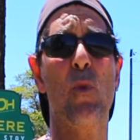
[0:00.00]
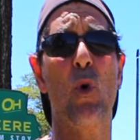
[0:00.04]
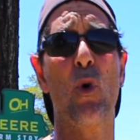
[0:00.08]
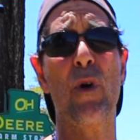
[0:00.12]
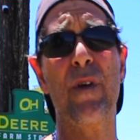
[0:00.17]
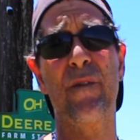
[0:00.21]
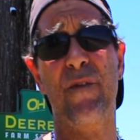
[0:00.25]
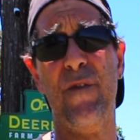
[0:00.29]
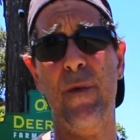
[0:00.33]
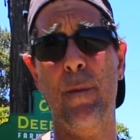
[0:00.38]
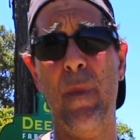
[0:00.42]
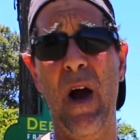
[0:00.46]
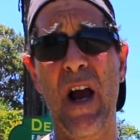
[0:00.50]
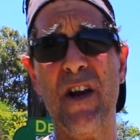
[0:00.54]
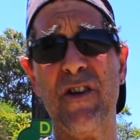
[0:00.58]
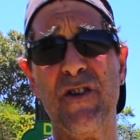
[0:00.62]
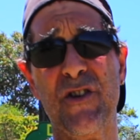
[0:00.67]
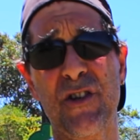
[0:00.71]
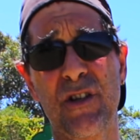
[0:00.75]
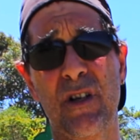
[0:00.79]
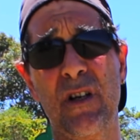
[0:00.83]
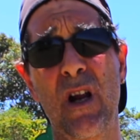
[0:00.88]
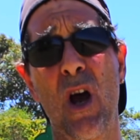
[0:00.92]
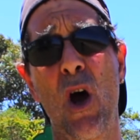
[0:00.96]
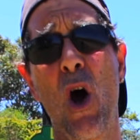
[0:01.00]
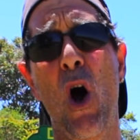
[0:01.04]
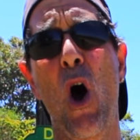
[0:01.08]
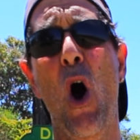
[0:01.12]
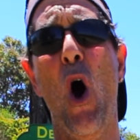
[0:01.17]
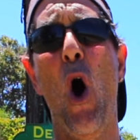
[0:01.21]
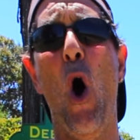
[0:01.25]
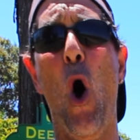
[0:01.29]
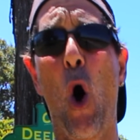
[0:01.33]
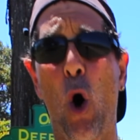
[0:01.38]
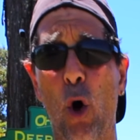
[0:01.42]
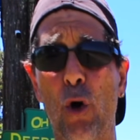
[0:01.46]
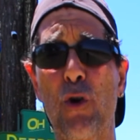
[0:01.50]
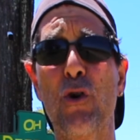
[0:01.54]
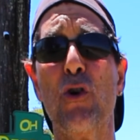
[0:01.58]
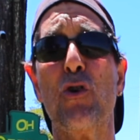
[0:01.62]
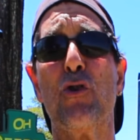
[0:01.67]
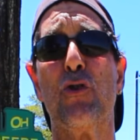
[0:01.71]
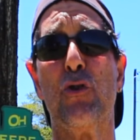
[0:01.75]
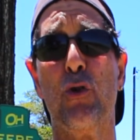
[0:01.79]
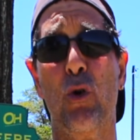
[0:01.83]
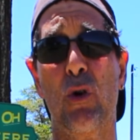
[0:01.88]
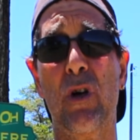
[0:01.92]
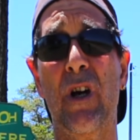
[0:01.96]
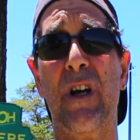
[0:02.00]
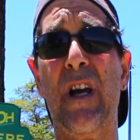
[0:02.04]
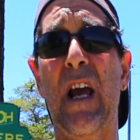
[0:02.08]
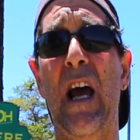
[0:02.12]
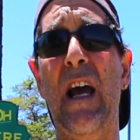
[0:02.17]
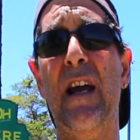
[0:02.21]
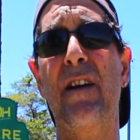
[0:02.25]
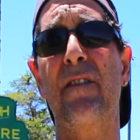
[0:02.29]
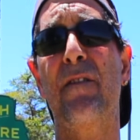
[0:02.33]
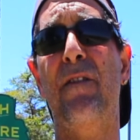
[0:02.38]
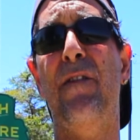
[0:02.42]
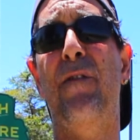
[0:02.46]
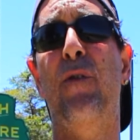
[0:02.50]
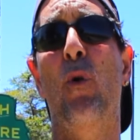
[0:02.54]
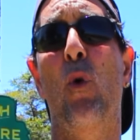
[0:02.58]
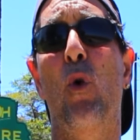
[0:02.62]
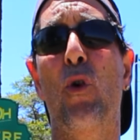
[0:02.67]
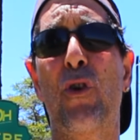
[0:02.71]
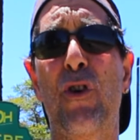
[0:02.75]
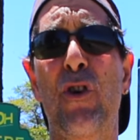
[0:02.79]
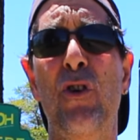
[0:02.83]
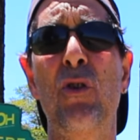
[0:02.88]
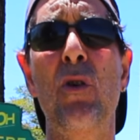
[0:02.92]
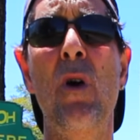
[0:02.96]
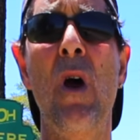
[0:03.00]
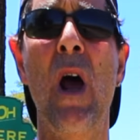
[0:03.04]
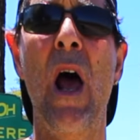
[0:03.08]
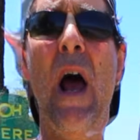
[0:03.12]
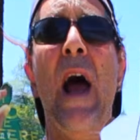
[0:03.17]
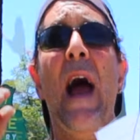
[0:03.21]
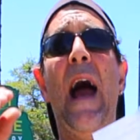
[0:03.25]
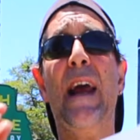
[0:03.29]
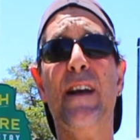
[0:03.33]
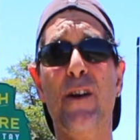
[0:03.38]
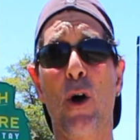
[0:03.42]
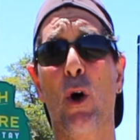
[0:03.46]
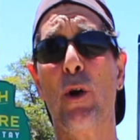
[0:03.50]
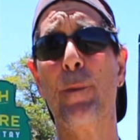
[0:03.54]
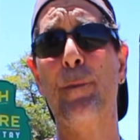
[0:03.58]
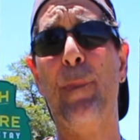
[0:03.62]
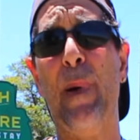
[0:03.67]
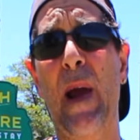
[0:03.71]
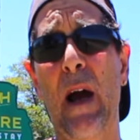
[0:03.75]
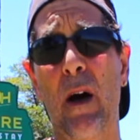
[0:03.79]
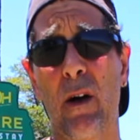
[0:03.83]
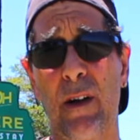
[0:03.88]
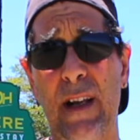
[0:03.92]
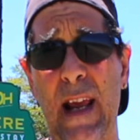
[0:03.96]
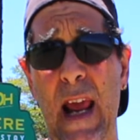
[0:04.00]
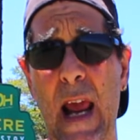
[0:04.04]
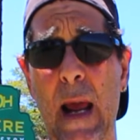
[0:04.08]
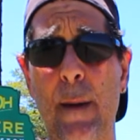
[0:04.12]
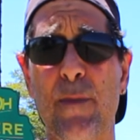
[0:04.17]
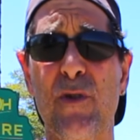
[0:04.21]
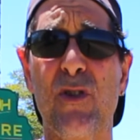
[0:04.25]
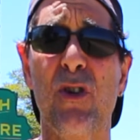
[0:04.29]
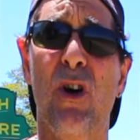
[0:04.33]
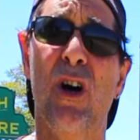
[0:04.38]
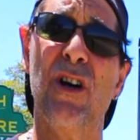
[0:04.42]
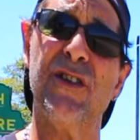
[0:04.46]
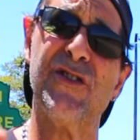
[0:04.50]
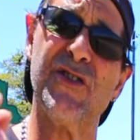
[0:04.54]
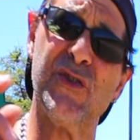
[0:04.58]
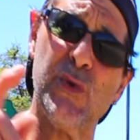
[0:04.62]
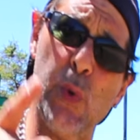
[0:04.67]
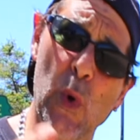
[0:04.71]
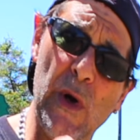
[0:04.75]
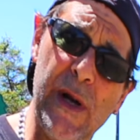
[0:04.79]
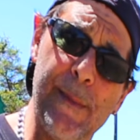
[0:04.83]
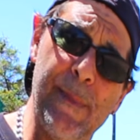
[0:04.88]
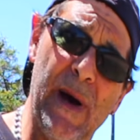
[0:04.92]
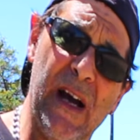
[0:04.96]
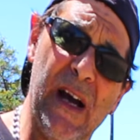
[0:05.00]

more information on sugarcane for you. A non-powered campsite's 20